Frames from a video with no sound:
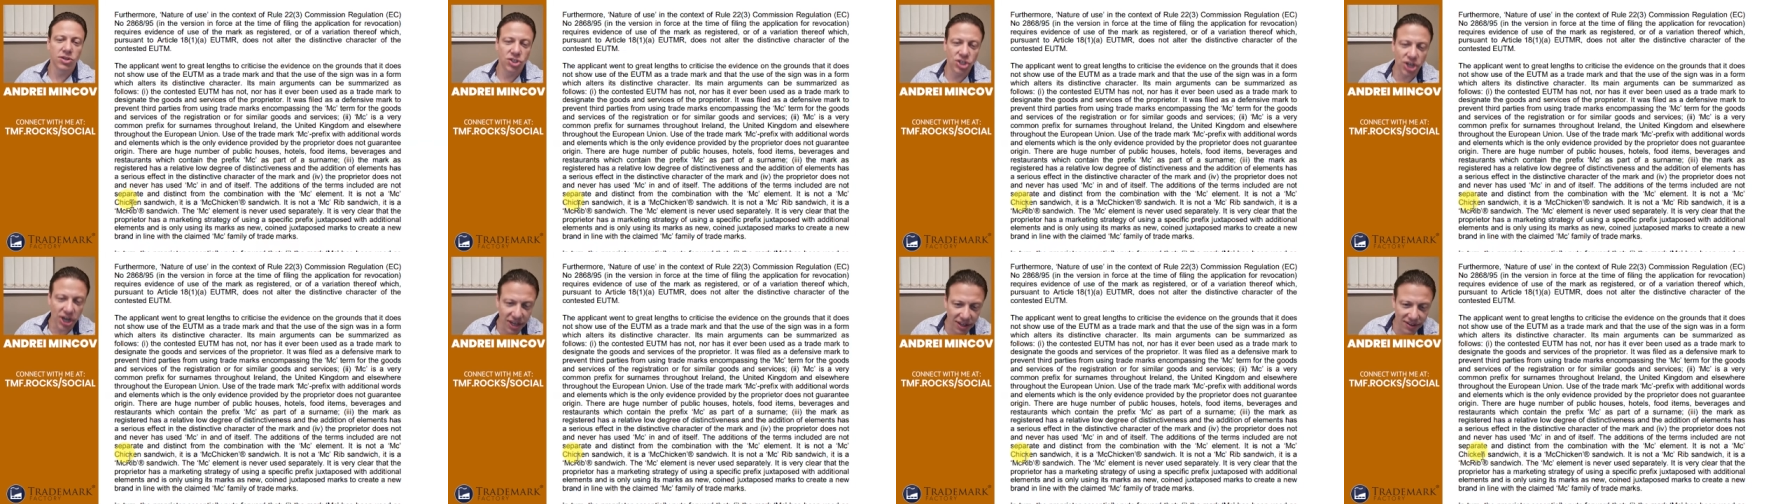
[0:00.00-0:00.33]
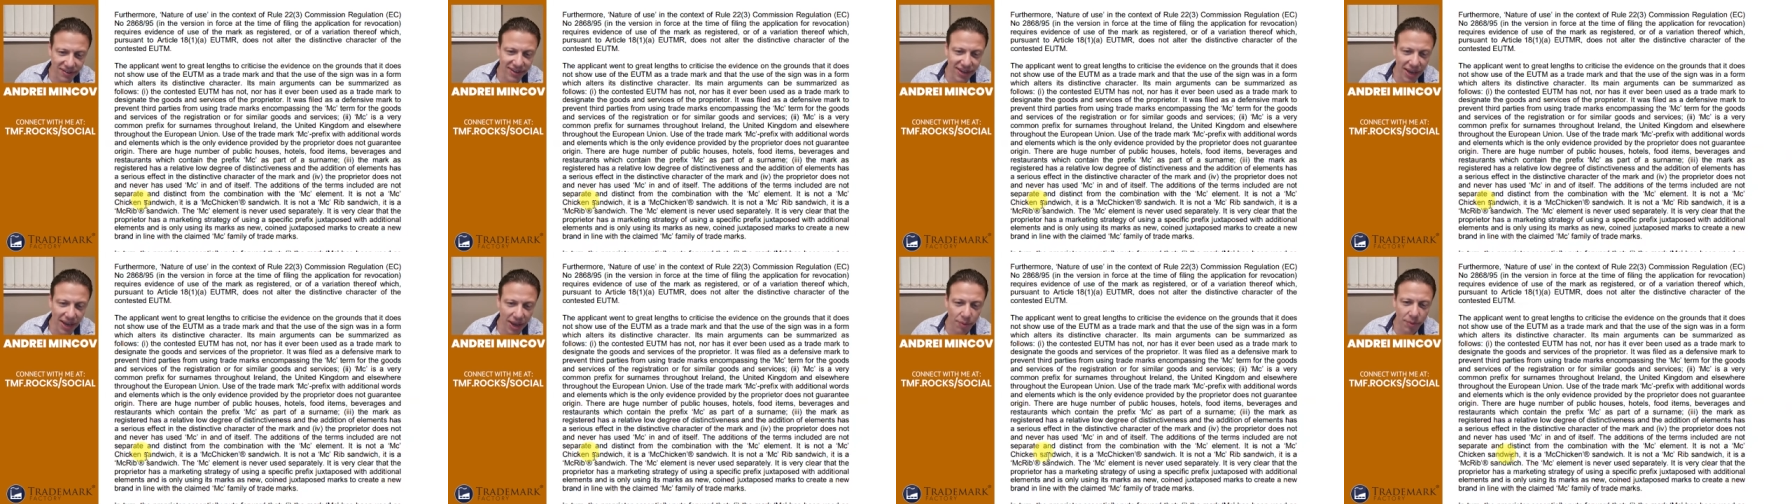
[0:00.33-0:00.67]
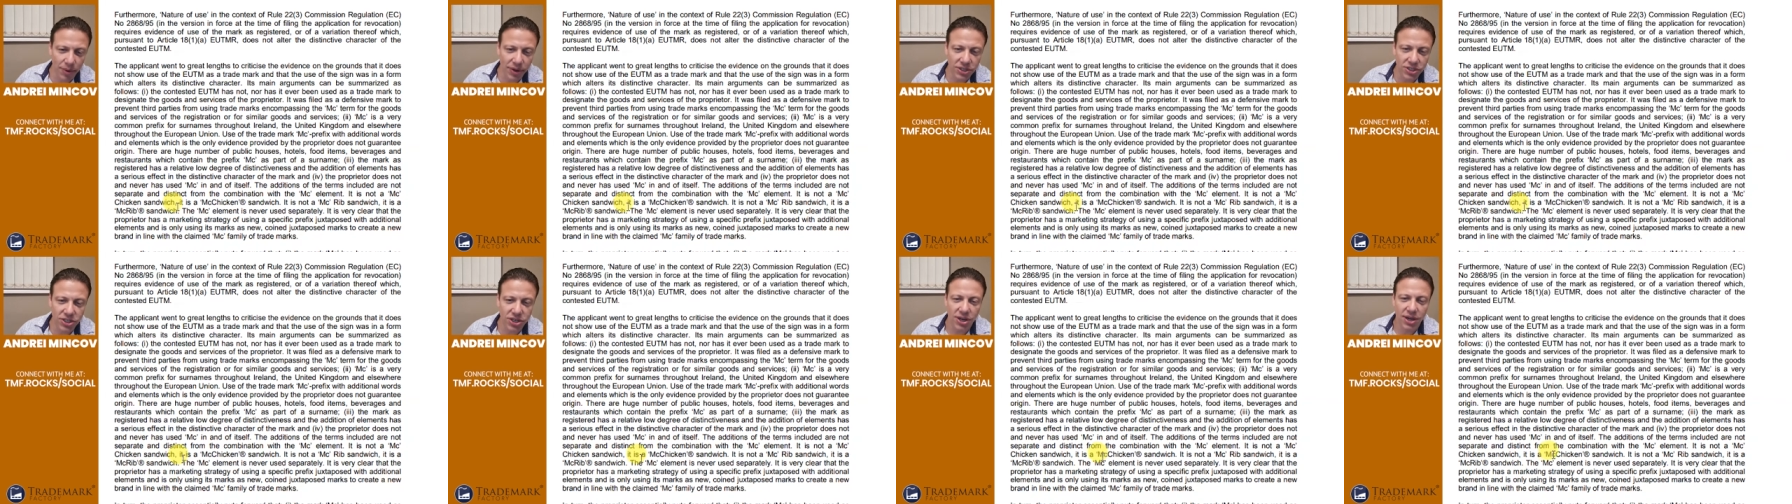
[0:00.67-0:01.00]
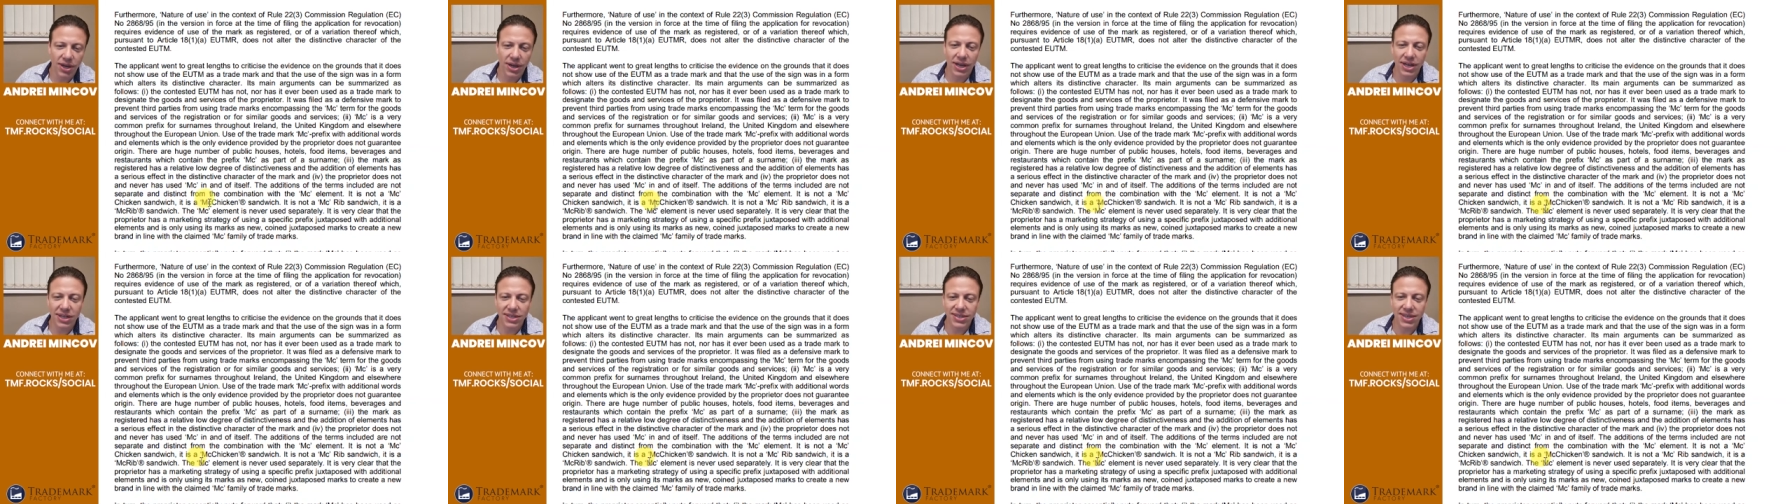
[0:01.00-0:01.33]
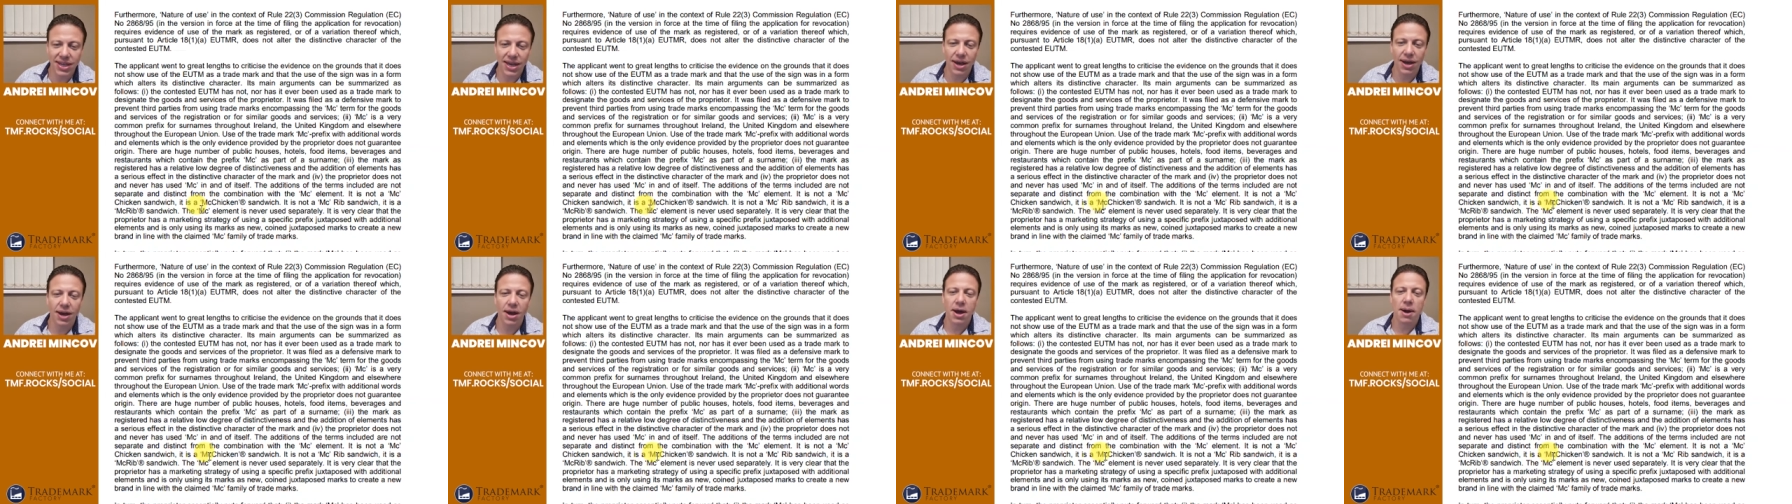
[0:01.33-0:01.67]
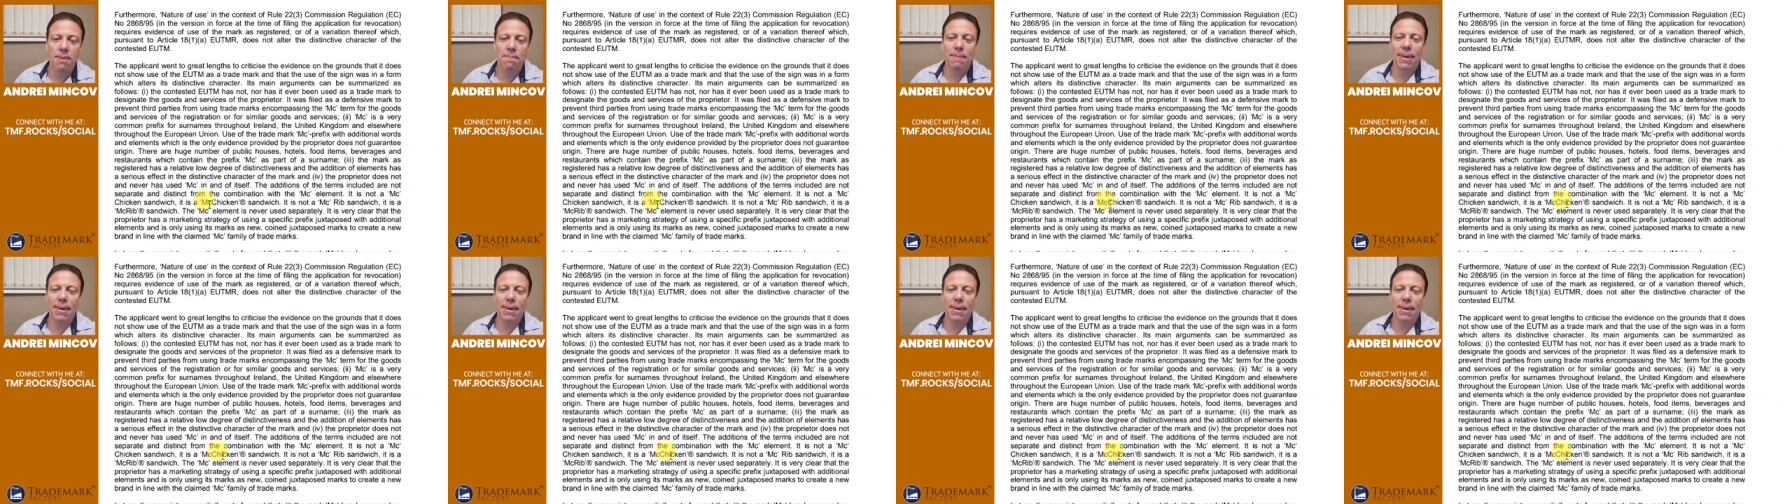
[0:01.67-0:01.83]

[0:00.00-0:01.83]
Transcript: chicken sandwich, it's a